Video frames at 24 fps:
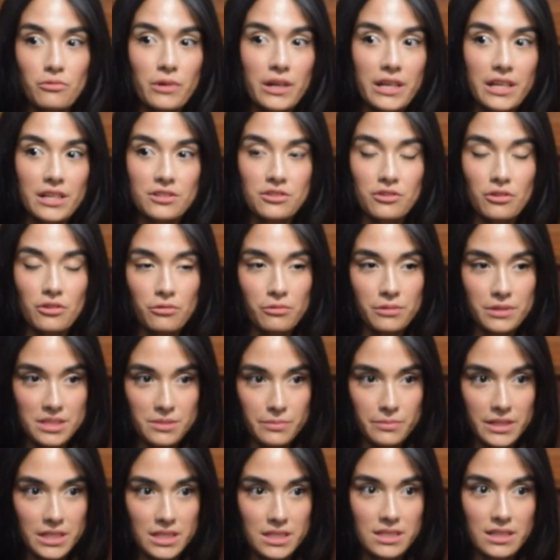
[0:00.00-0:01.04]
the way it's always
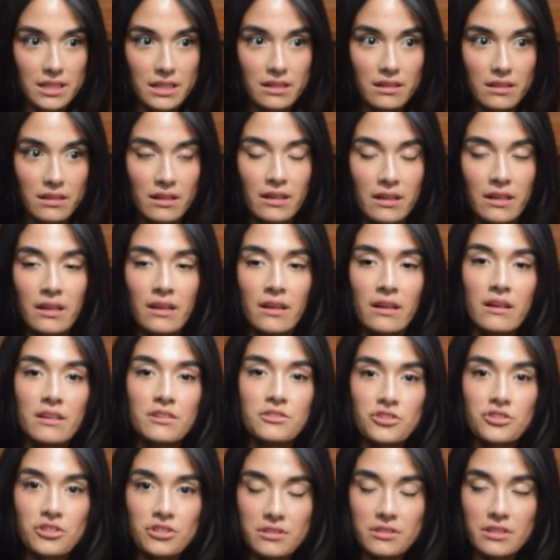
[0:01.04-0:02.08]
been done.
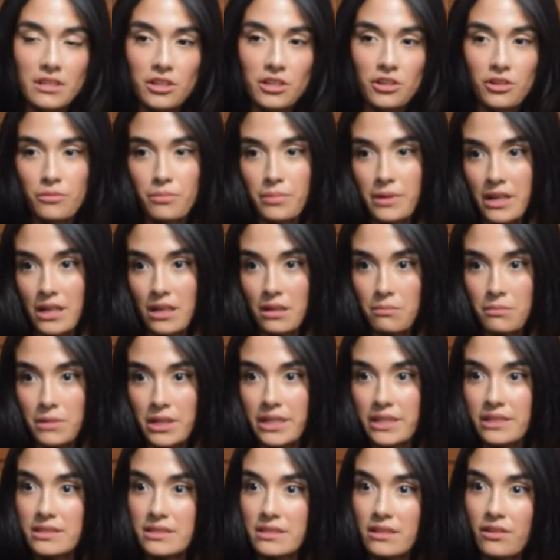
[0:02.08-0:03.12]
just like you're paying
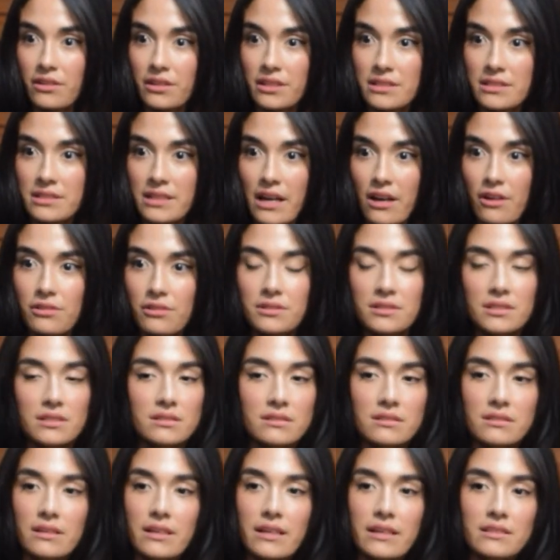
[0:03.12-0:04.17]
me to sell this house.
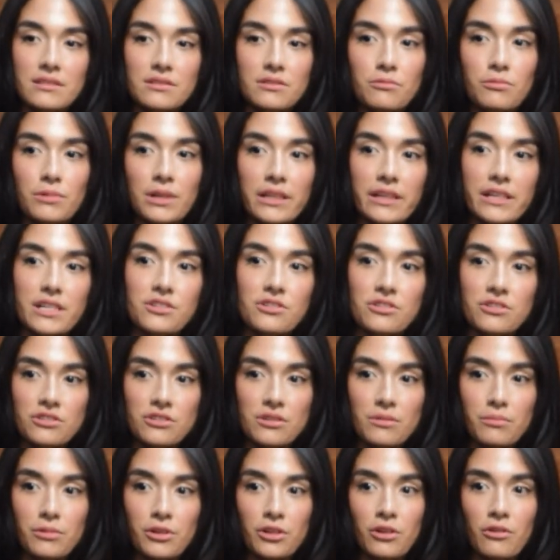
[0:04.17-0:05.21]
It's a
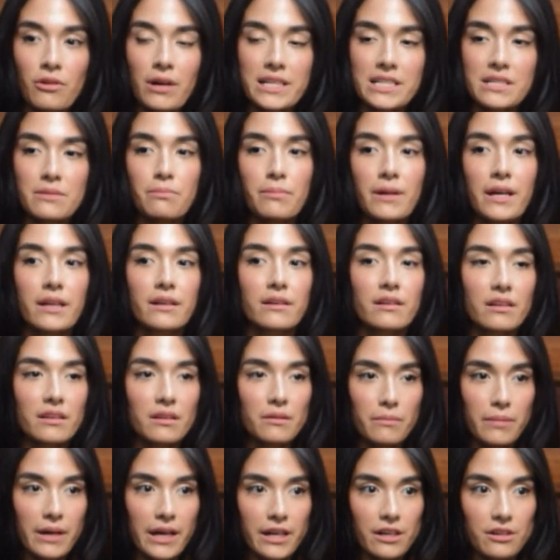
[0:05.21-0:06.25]
relationship. I depend on
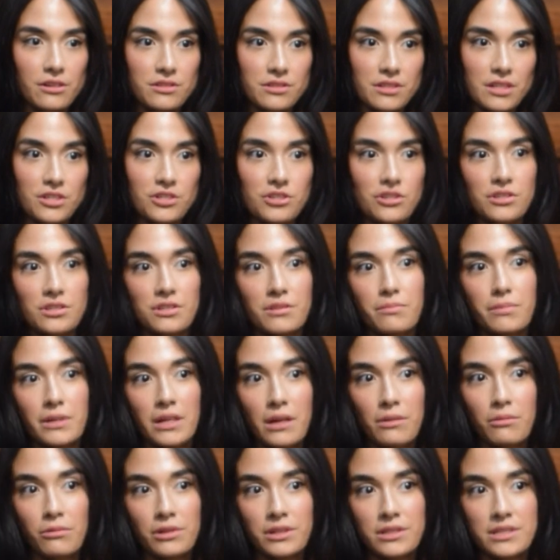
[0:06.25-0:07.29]
the buyer's agent to be
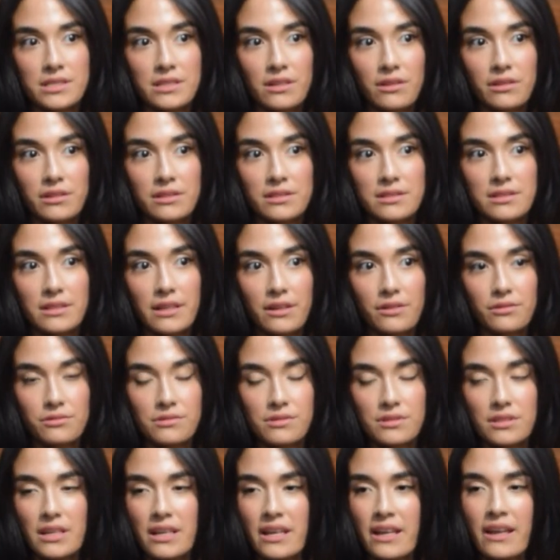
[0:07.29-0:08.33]
able to sell this
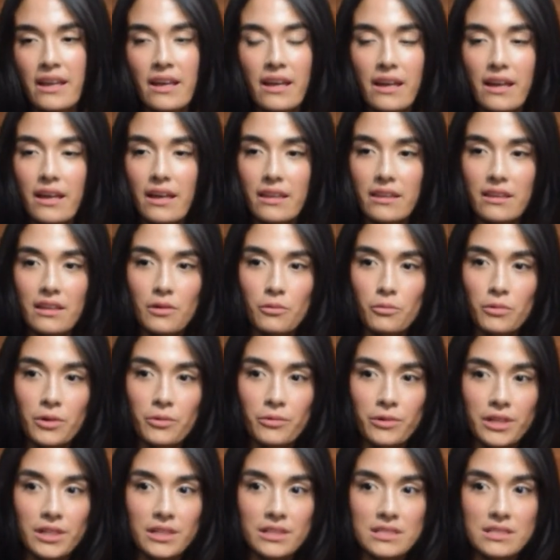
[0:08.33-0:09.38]
house. And then what
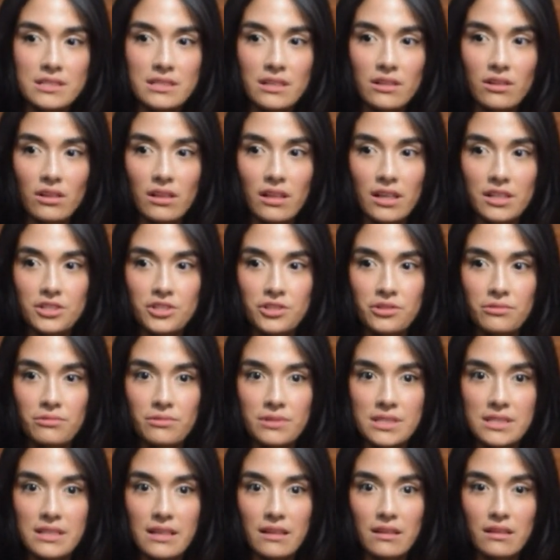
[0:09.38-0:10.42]
we're going to see a lot too
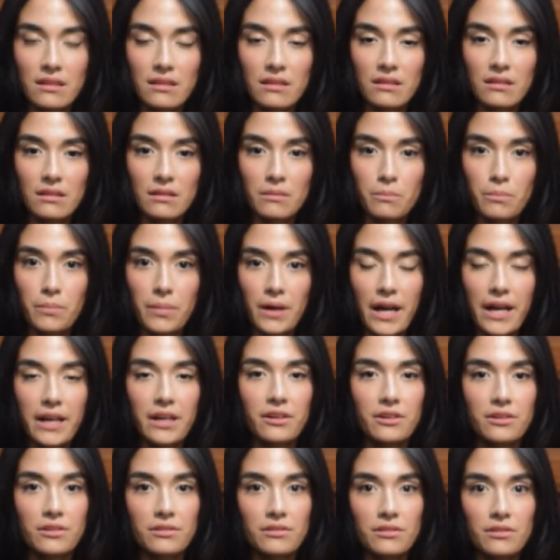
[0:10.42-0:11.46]
is that
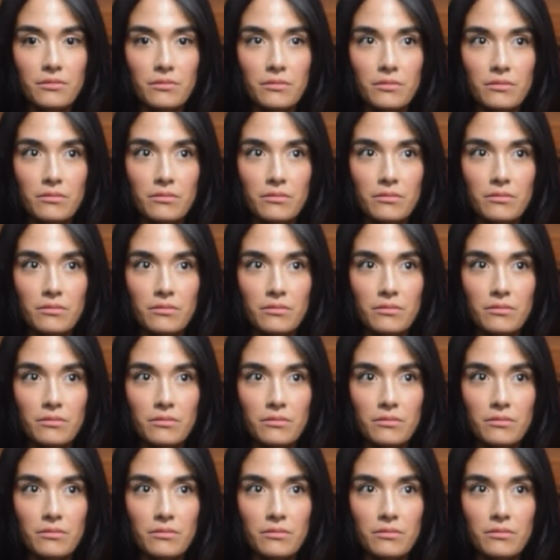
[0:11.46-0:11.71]
buyers